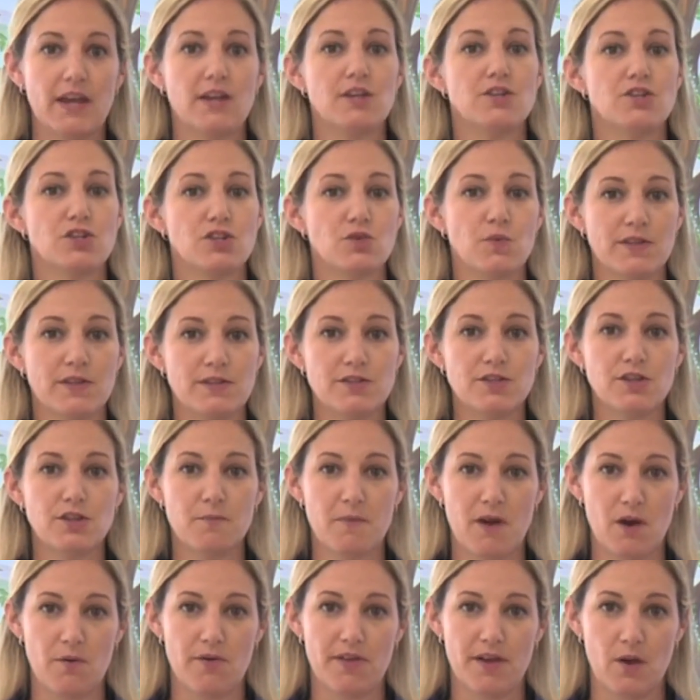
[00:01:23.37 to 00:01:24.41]
Just rinse your
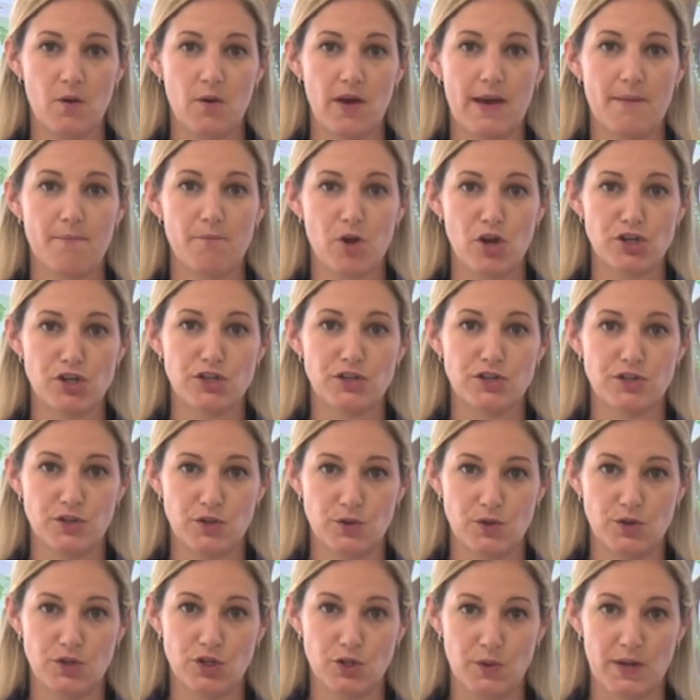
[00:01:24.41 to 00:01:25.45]
mouth out and brush as soon
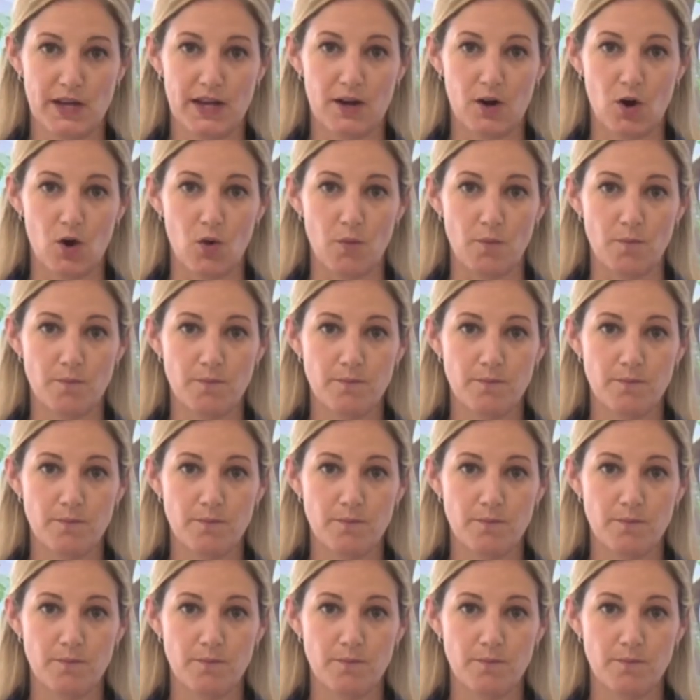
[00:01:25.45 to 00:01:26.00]
as you get home.